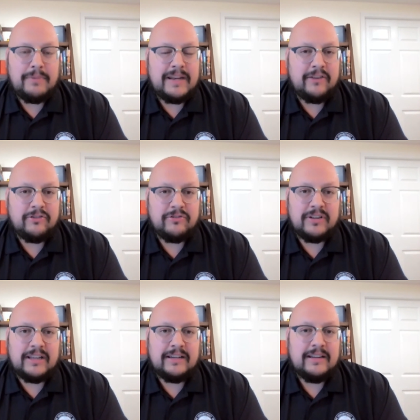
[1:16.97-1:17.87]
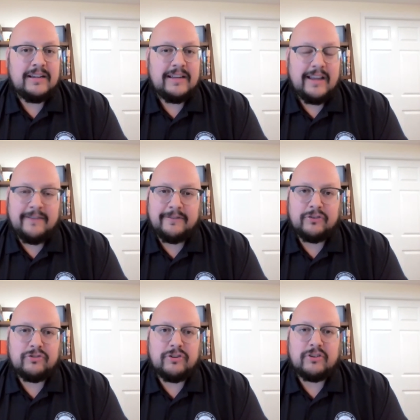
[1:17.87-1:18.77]
pedestrian
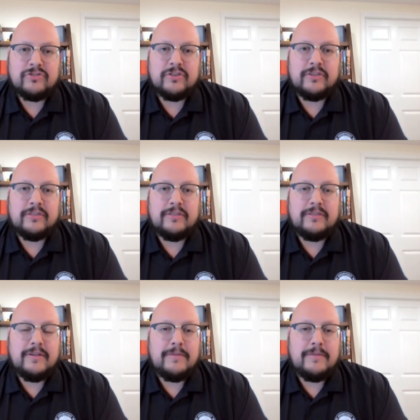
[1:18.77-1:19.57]
infrastructure,